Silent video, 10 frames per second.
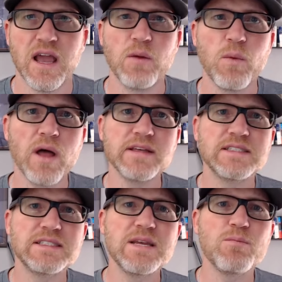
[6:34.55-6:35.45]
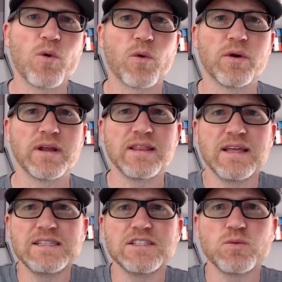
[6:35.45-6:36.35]
And while they seem boring,
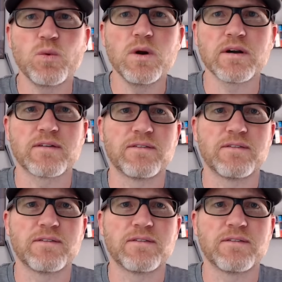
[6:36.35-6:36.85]
they just work.